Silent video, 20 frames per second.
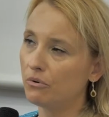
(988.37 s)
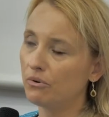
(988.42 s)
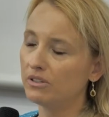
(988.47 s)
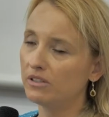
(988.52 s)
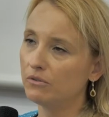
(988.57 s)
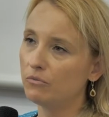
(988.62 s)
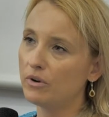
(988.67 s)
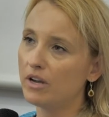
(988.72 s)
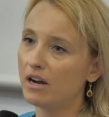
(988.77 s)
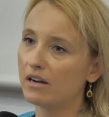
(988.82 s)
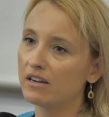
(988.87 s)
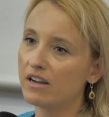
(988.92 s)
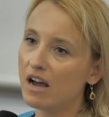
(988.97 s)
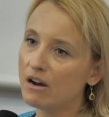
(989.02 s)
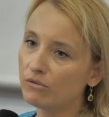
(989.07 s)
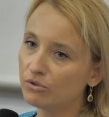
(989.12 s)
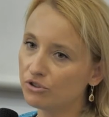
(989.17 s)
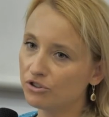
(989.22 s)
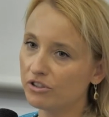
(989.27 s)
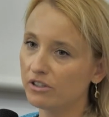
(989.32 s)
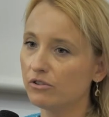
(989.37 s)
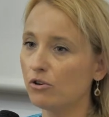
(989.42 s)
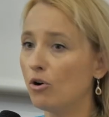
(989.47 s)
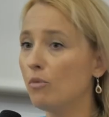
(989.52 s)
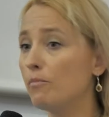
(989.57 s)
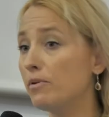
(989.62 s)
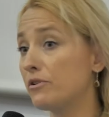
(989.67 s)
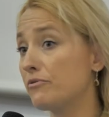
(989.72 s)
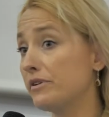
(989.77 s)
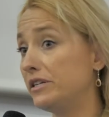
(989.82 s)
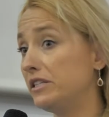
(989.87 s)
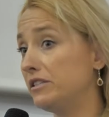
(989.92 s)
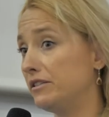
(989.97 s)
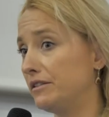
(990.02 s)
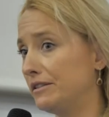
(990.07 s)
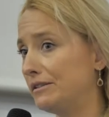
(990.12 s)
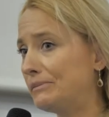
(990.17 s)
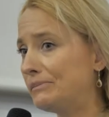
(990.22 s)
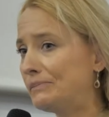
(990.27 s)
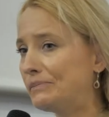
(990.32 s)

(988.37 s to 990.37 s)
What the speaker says: whether we are Gaussian or Pareto.